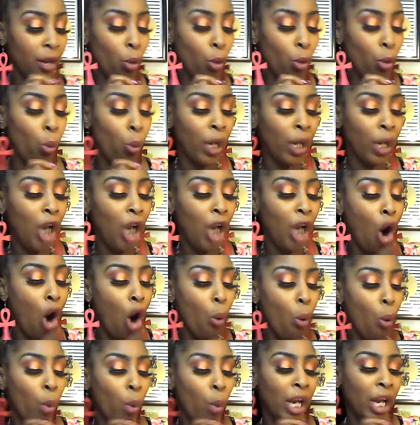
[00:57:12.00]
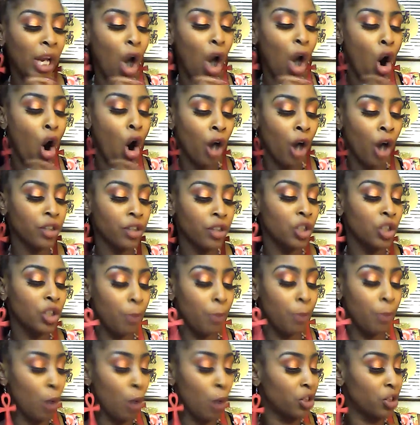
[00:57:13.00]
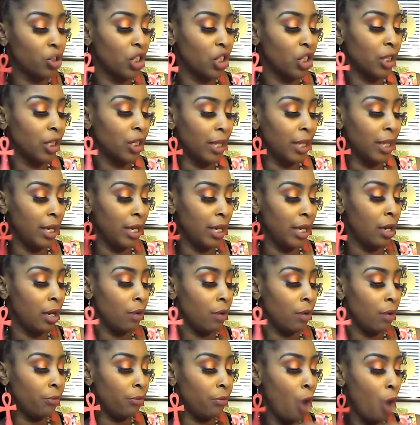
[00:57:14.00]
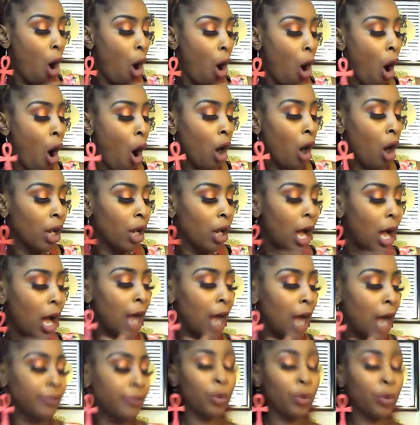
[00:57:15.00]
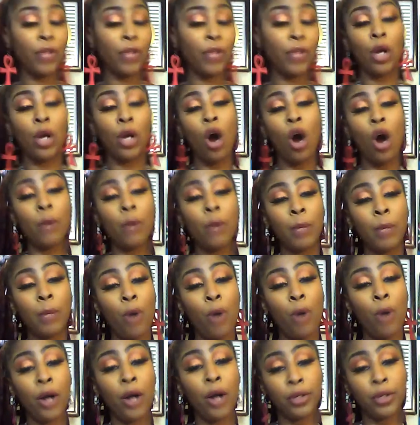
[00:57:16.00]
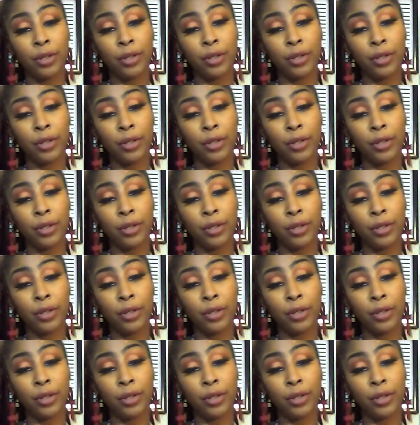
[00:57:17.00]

We aren't supposed to live our lives with a karmic partner.